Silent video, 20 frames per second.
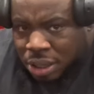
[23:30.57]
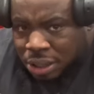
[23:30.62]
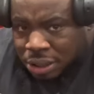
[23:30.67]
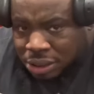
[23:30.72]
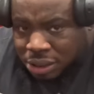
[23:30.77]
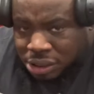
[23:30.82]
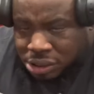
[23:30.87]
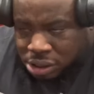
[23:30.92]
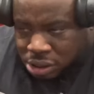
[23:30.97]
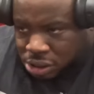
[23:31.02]

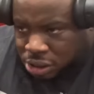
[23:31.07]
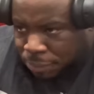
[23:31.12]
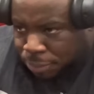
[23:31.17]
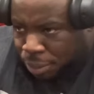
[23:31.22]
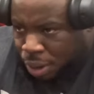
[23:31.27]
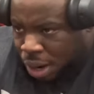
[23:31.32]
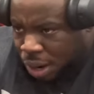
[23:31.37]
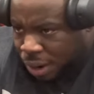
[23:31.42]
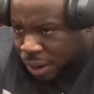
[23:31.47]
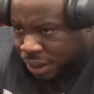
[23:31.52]
this is a
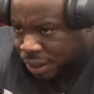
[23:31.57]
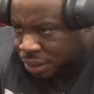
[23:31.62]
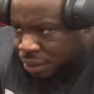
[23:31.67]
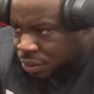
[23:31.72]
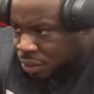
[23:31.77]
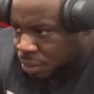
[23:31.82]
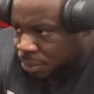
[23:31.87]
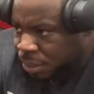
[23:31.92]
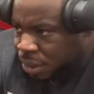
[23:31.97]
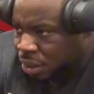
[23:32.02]
priority
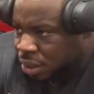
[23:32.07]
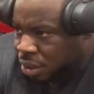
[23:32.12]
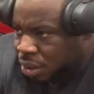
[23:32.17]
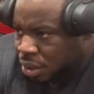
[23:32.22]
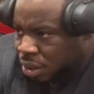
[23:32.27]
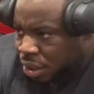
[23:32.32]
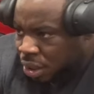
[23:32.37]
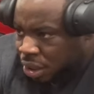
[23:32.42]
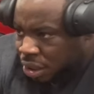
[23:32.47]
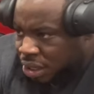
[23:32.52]
to me.
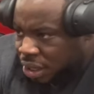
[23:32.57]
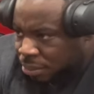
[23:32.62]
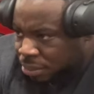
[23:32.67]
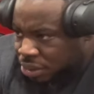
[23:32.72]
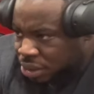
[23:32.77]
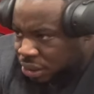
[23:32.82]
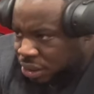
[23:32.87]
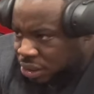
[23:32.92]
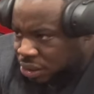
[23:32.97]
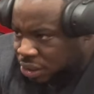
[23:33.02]
Coming
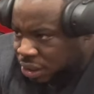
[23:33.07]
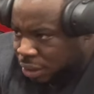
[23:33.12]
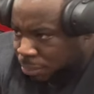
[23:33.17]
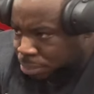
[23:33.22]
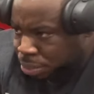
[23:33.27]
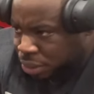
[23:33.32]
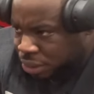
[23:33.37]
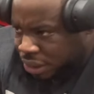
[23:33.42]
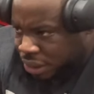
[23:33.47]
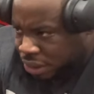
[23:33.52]
to the gym,
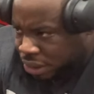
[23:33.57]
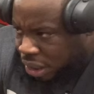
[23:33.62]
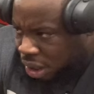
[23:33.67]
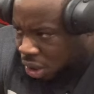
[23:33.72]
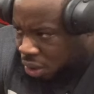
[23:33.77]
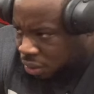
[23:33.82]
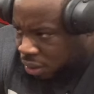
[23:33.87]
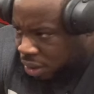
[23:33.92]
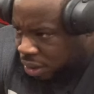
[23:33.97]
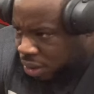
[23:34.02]
putting in
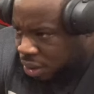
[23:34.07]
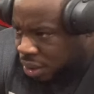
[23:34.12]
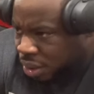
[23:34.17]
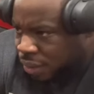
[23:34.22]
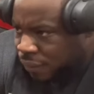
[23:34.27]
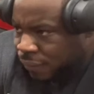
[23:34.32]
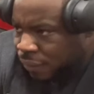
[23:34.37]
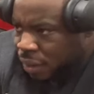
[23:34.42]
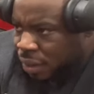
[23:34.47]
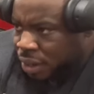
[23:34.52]
dog work
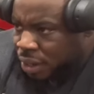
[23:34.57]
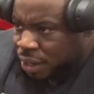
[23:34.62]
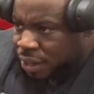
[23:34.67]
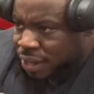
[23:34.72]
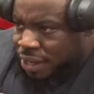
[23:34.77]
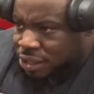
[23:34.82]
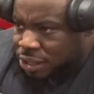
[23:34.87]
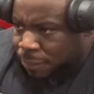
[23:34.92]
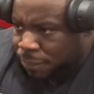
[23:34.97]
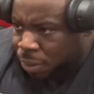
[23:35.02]

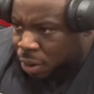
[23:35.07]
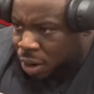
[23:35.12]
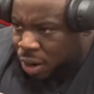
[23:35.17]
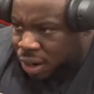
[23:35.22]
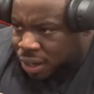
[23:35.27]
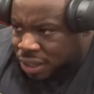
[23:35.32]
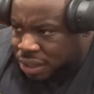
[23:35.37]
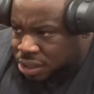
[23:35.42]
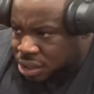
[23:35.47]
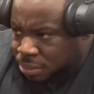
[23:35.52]
is a
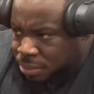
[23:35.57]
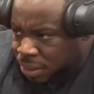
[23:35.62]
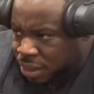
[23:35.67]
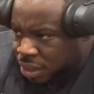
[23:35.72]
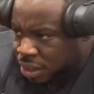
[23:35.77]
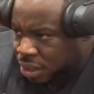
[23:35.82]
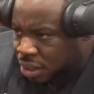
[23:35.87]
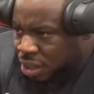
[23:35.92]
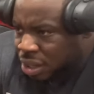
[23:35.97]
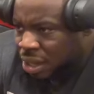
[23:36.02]
priority to me.
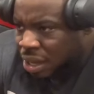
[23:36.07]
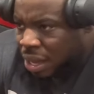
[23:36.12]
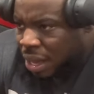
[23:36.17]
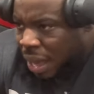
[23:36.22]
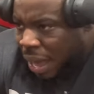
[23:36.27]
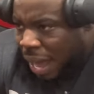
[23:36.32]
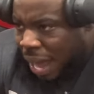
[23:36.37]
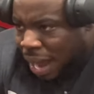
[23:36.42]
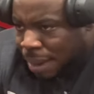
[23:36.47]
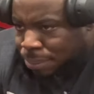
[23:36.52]

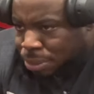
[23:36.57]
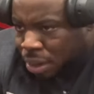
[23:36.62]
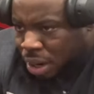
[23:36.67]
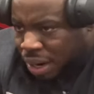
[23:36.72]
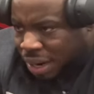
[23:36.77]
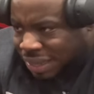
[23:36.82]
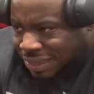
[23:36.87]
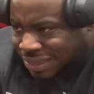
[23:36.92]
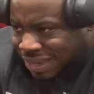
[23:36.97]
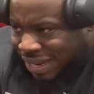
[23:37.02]
I
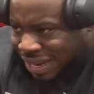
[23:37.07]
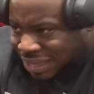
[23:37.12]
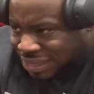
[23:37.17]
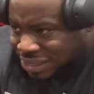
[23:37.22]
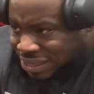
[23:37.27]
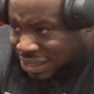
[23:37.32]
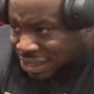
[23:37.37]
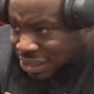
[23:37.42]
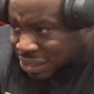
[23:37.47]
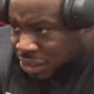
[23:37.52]
prioritize
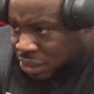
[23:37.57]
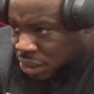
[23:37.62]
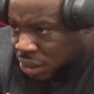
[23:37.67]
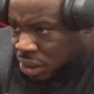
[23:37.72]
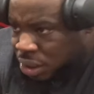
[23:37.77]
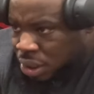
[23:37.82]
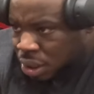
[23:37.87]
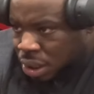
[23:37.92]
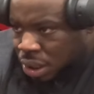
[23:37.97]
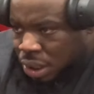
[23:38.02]
this
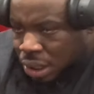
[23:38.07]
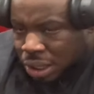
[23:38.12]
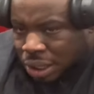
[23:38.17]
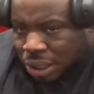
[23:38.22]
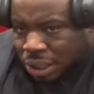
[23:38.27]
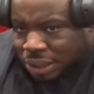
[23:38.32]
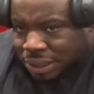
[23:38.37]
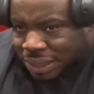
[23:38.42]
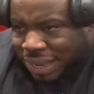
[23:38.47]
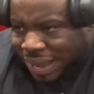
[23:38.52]

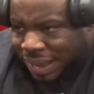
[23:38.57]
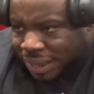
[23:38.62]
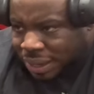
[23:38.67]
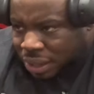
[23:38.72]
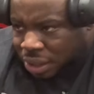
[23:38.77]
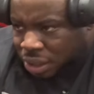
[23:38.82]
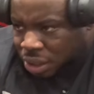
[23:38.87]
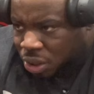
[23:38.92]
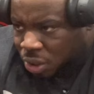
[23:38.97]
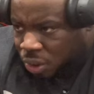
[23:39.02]
like
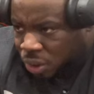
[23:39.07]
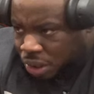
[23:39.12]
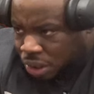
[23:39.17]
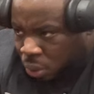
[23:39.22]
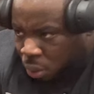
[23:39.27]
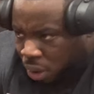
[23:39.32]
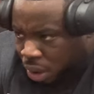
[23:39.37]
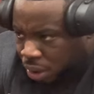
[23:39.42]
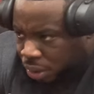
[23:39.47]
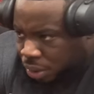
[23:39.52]
going to
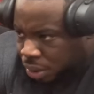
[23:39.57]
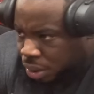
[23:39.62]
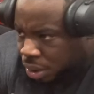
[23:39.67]
work.